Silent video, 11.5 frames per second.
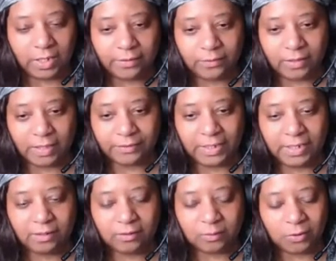I
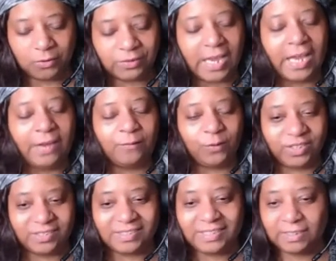thank the Most High for
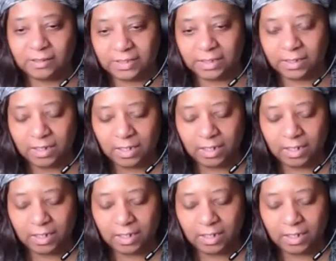his healing